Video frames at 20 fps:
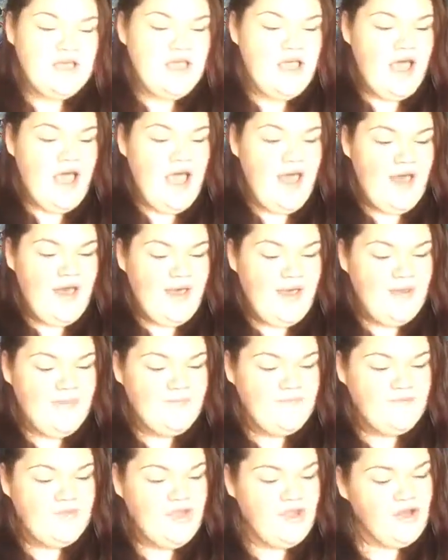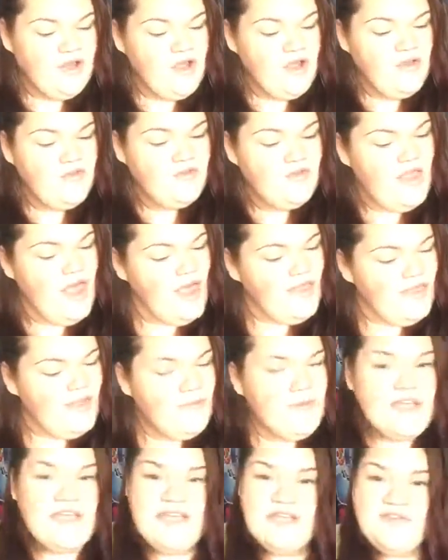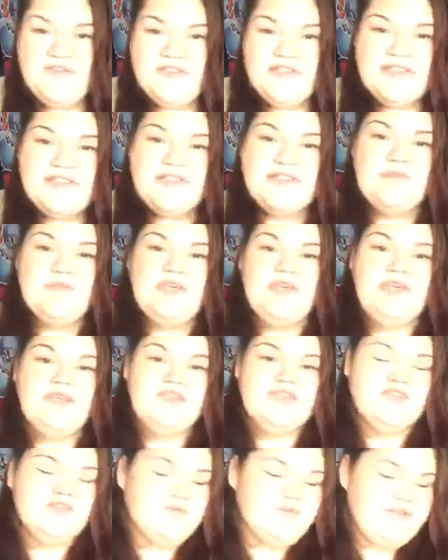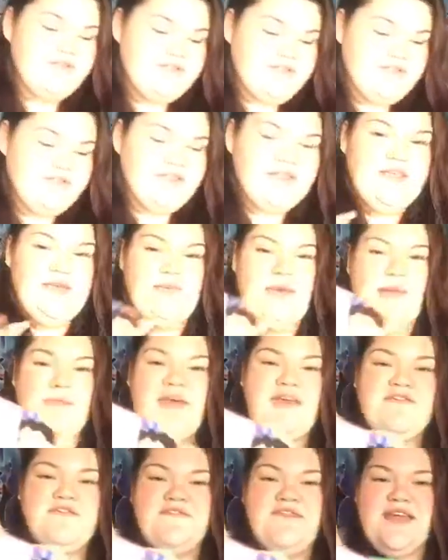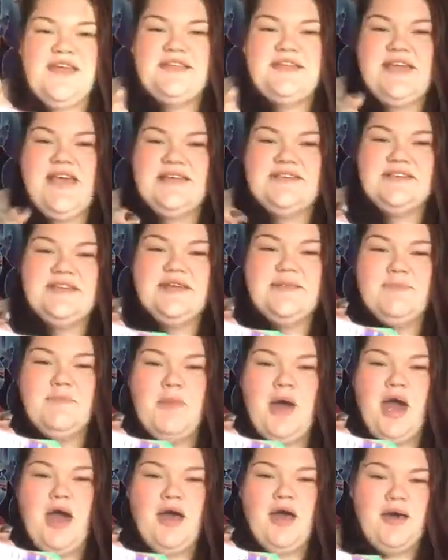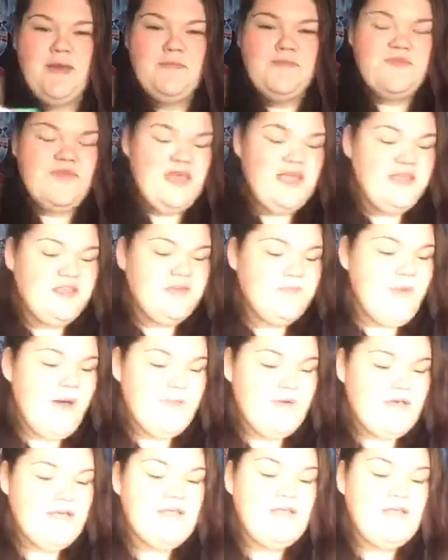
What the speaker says: They were gifted to me just recently by my fantastic mom. Thank you, Mama.